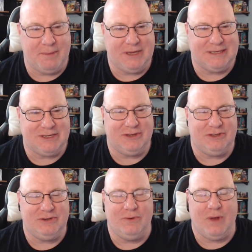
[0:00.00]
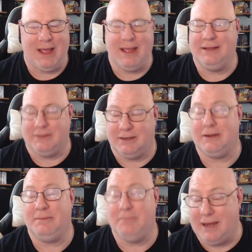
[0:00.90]
Eastern to talk
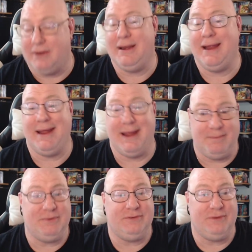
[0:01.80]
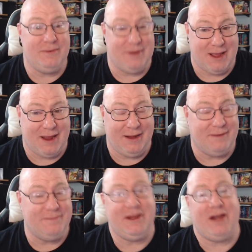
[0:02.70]
about episode 9
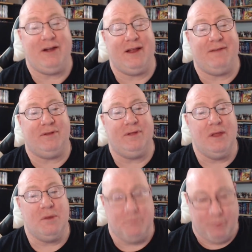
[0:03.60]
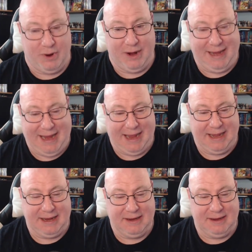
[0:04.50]
of Daredevil Born Again.